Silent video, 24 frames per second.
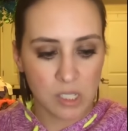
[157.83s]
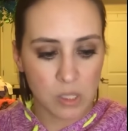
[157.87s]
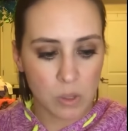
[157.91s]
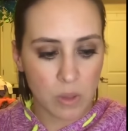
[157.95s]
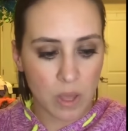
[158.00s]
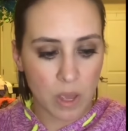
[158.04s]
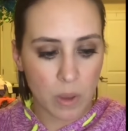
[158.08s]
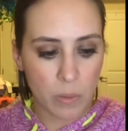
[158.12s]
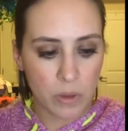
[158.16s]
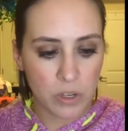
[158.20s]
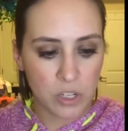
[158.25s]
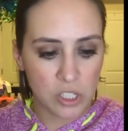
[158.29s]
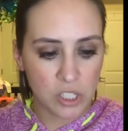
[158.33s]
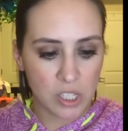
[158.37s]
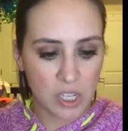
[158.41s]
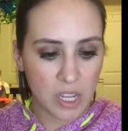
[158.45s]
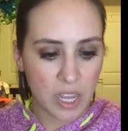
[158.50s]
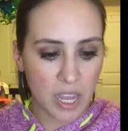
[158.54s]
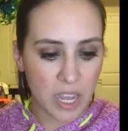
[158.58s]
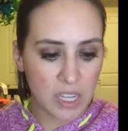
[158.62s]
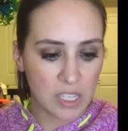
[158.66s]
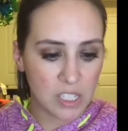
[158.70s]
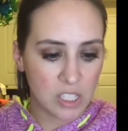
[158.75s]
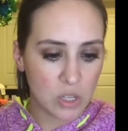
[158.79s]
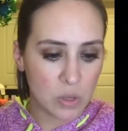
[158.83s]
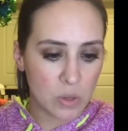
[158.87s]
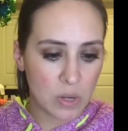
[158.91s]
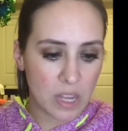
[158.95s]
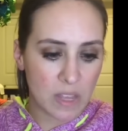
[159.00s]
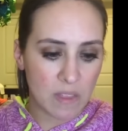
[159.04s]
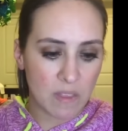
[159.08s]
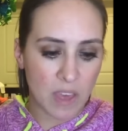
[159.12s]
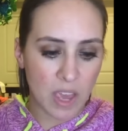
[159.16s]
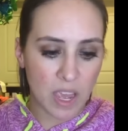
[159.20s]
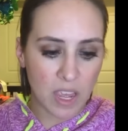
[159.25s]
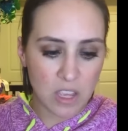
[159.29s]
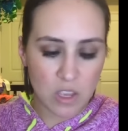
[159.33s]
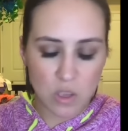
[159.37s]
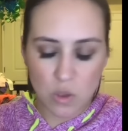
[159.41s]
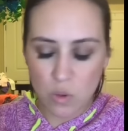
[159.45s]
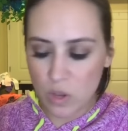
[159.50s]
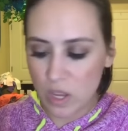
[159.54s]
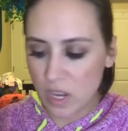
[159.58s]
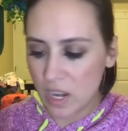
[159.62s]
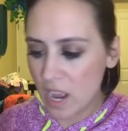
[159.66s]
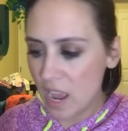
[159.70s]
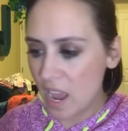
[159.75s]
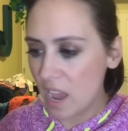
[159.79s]
so that way just in case you need that, you
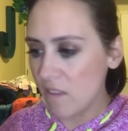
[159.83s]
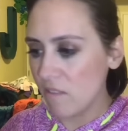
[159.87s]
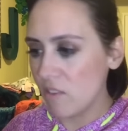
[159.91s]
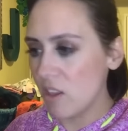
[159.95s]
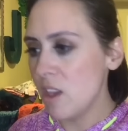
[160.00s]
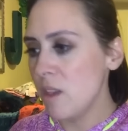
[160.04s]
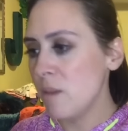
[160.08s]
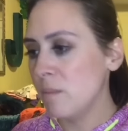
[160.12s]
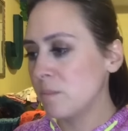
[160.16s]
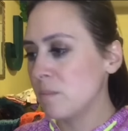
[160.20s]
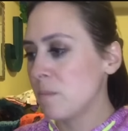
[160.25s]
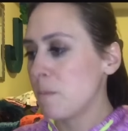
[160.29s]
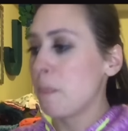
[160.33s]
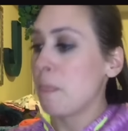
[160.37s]
can have it.